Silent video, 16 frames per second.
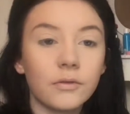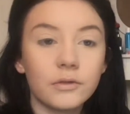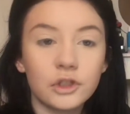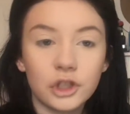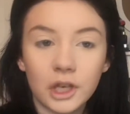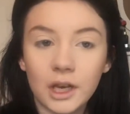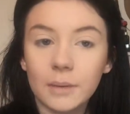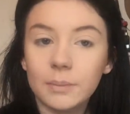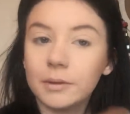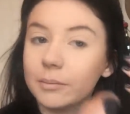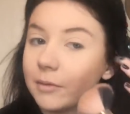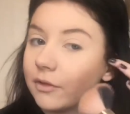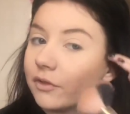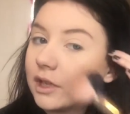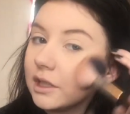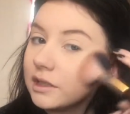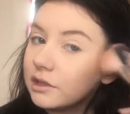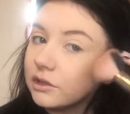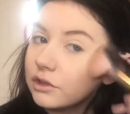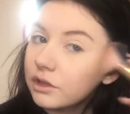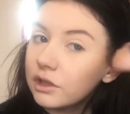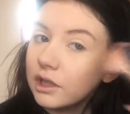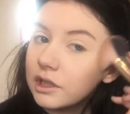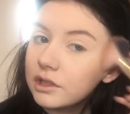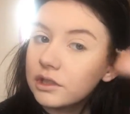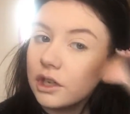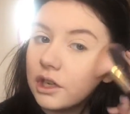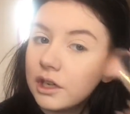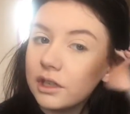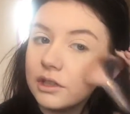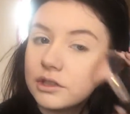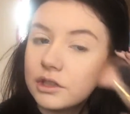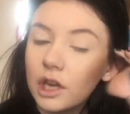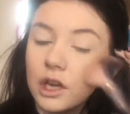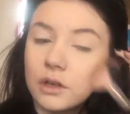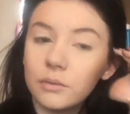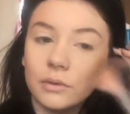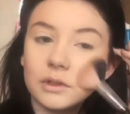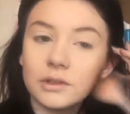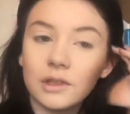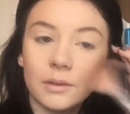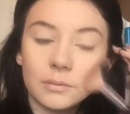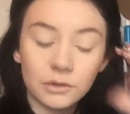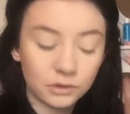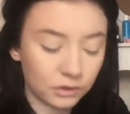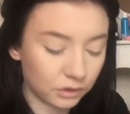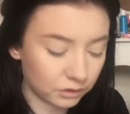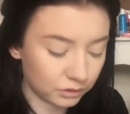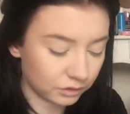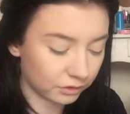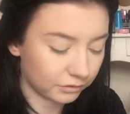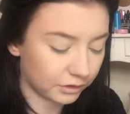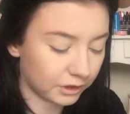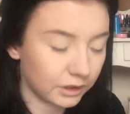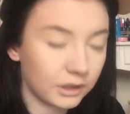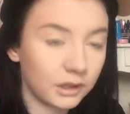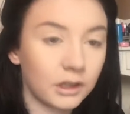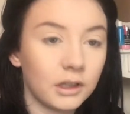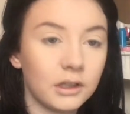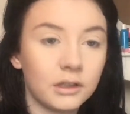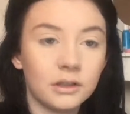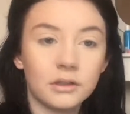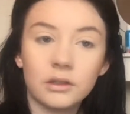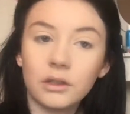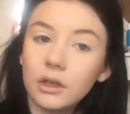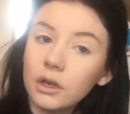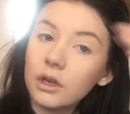shape that my face is gonna turn into once I'm done contouring and